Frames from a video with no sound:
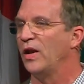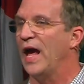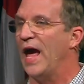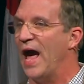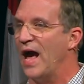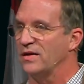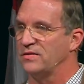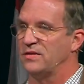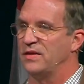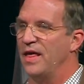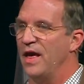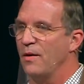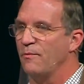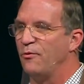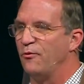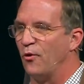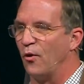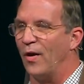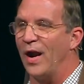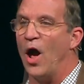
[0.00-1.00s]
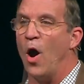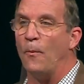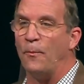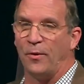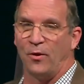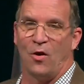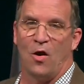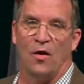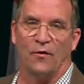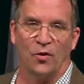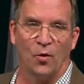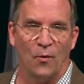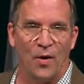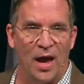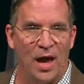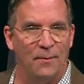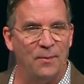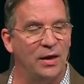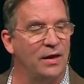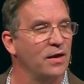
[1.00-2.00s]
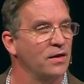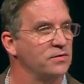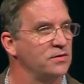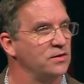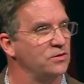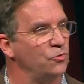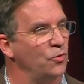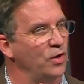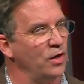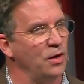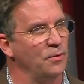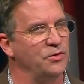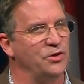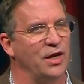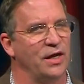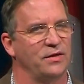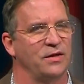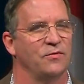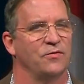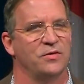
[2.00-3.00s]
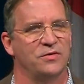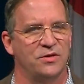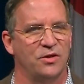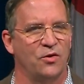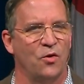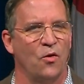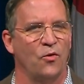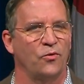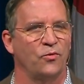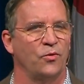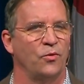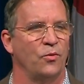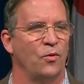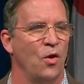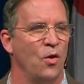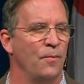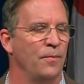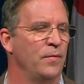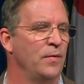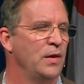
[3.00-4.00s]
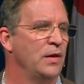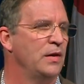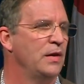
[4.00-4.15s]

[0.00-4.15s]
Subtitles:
to ask them for help along the way because his real objective is to go through Rome